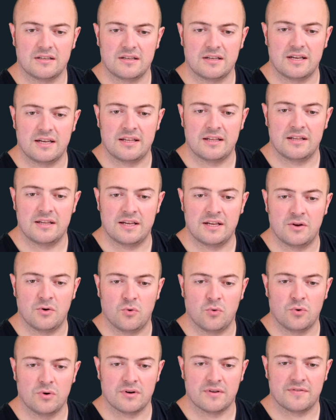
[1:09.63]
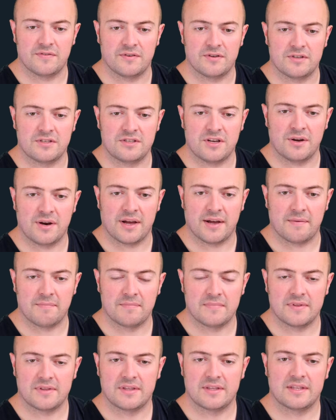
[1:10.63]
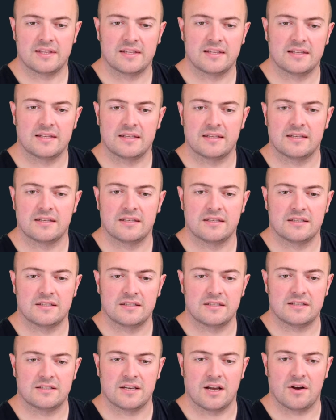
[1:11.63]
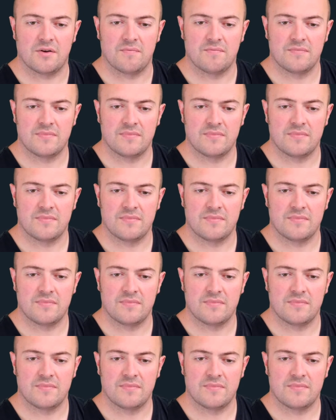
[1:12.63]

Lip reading: in order first, don't I? So,